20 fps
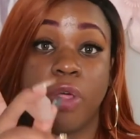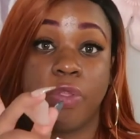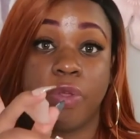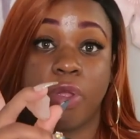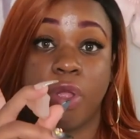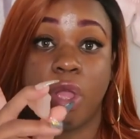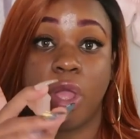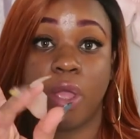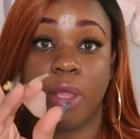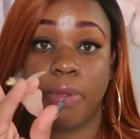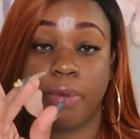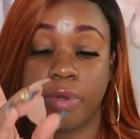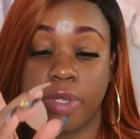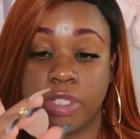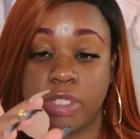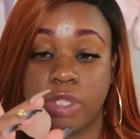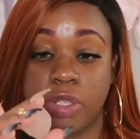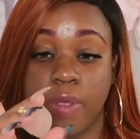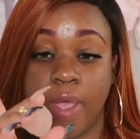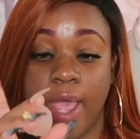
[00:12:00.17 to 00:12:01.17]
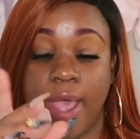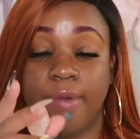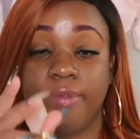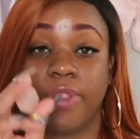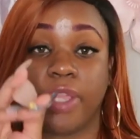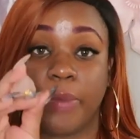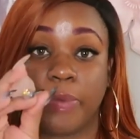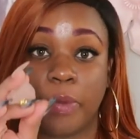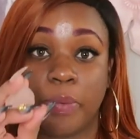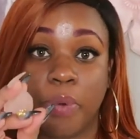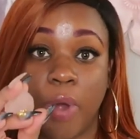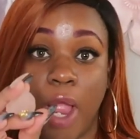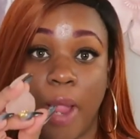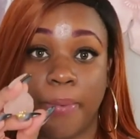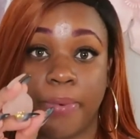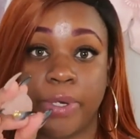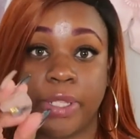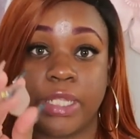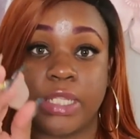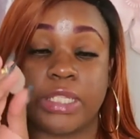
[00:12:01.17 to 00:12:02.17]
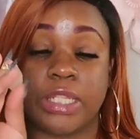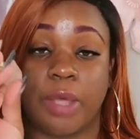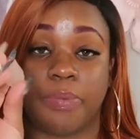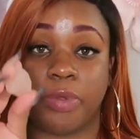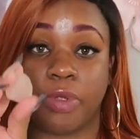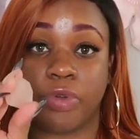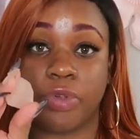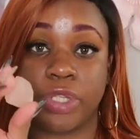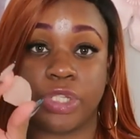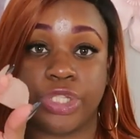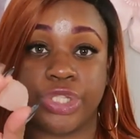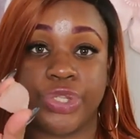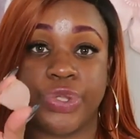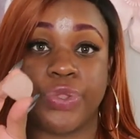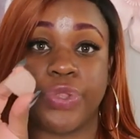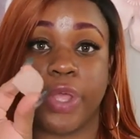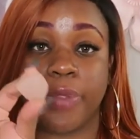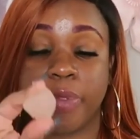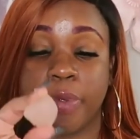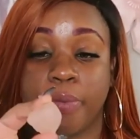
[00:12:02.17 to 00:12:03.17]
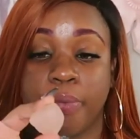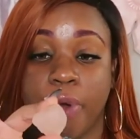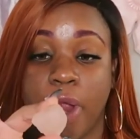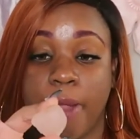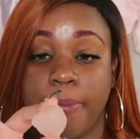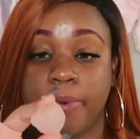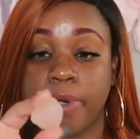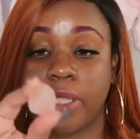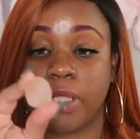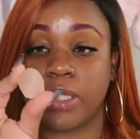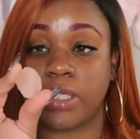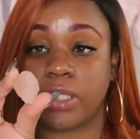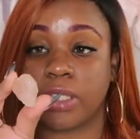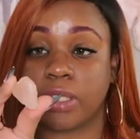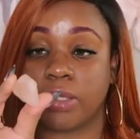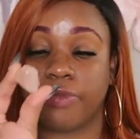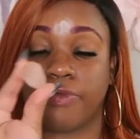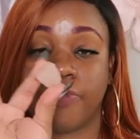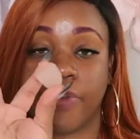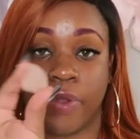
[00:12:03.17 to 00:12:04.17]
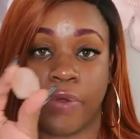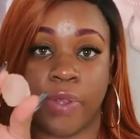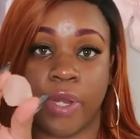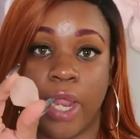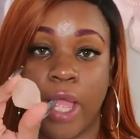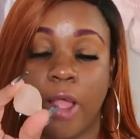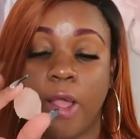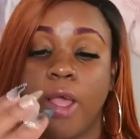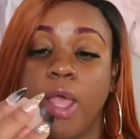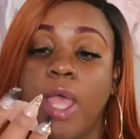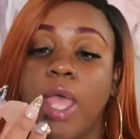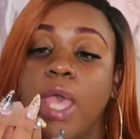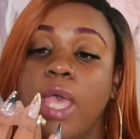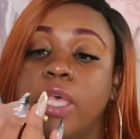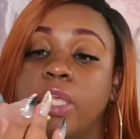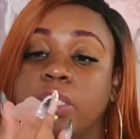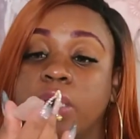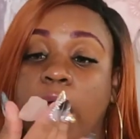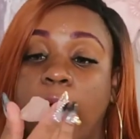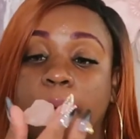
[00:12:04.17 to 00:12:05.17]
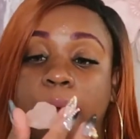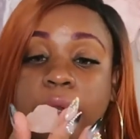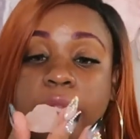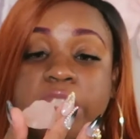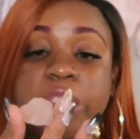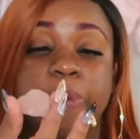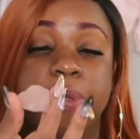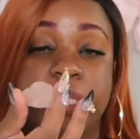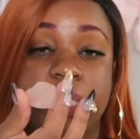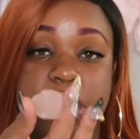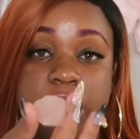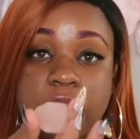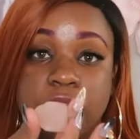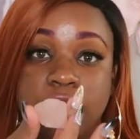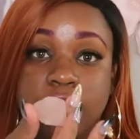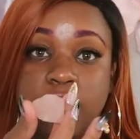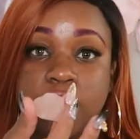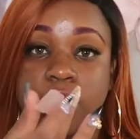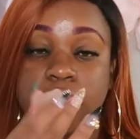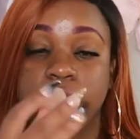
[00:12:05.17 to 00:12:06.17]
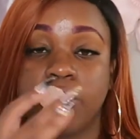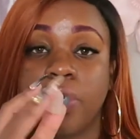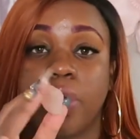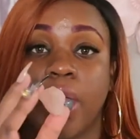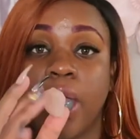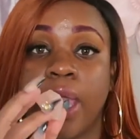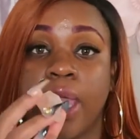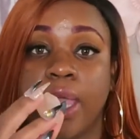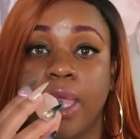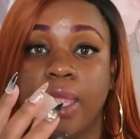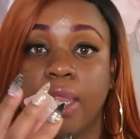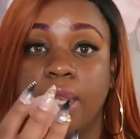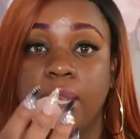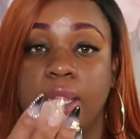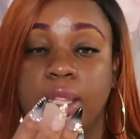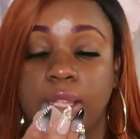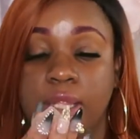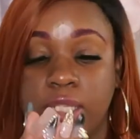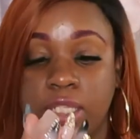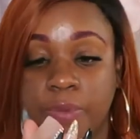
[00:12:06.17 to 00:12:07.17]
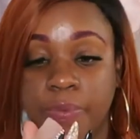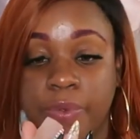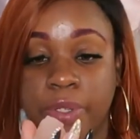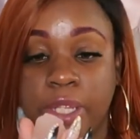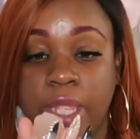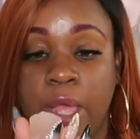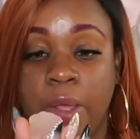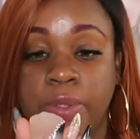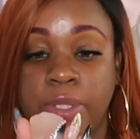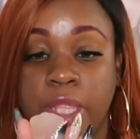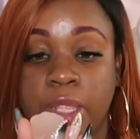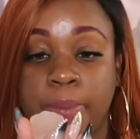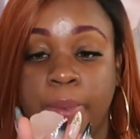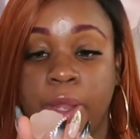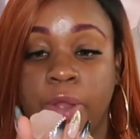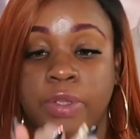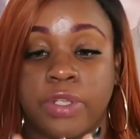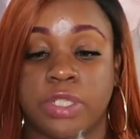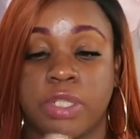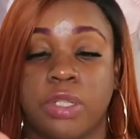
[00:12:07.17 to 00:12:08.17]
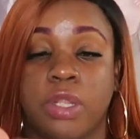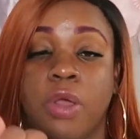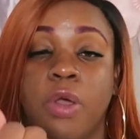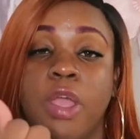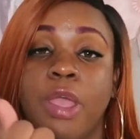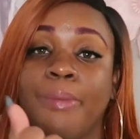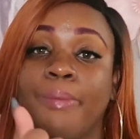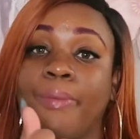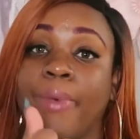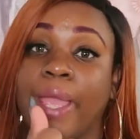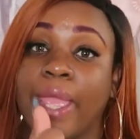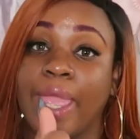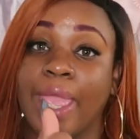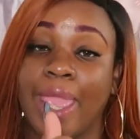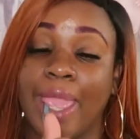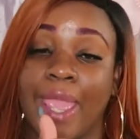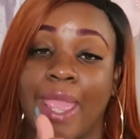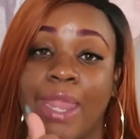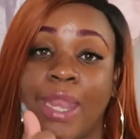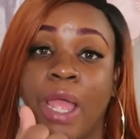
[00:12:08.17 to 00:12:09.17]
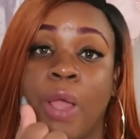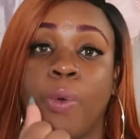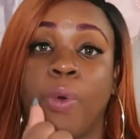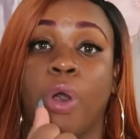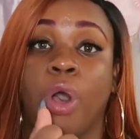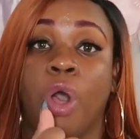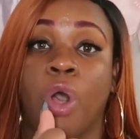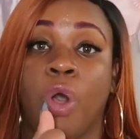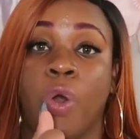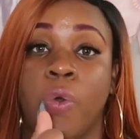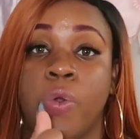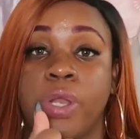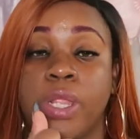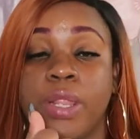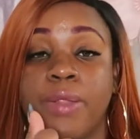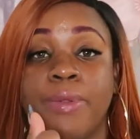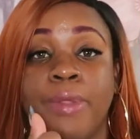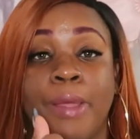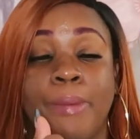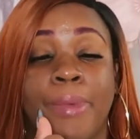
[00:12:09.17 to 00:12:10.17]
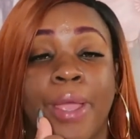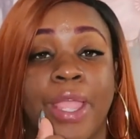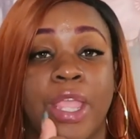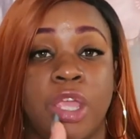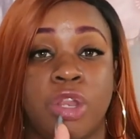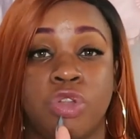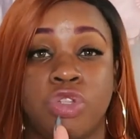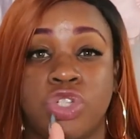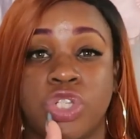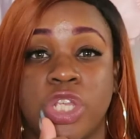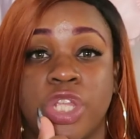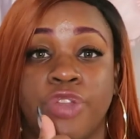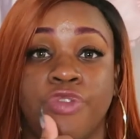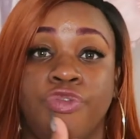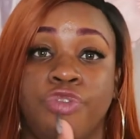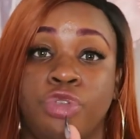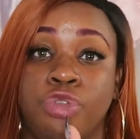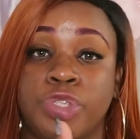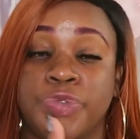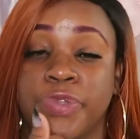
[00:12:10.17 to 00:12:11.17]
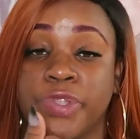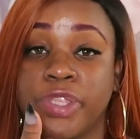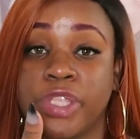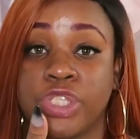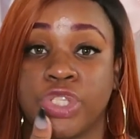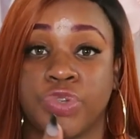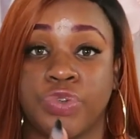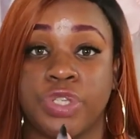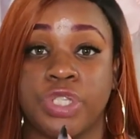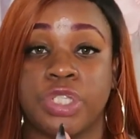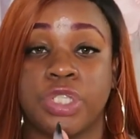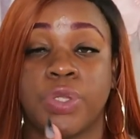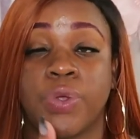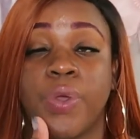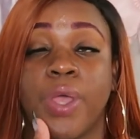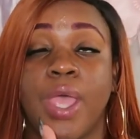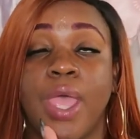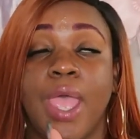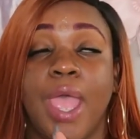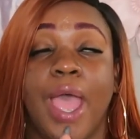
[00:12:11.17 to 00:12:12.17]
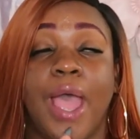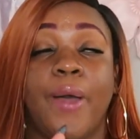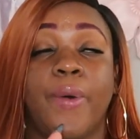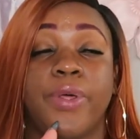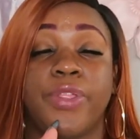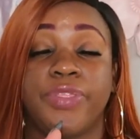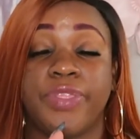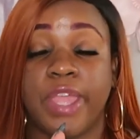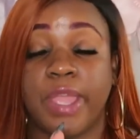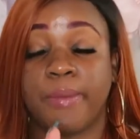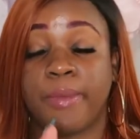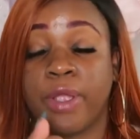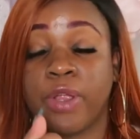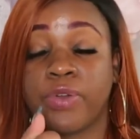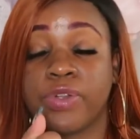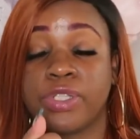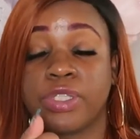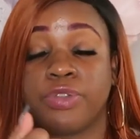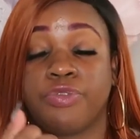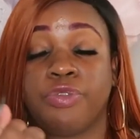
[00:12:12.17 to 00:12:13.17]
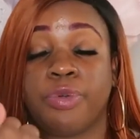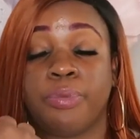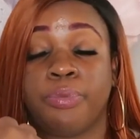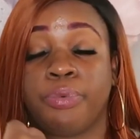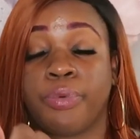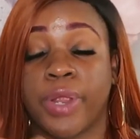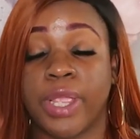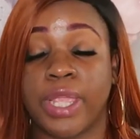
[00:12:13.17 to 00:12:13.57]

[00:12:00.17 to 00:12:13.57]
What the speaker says: know the crystal you have, look up the properties, look up the crystal, look up the properties, figure it out. So I want to speak to this crystal, and typically I will let my crystal know. In my hand, I will hold it, let my energy infuse with this crystal. I will thank my crystal for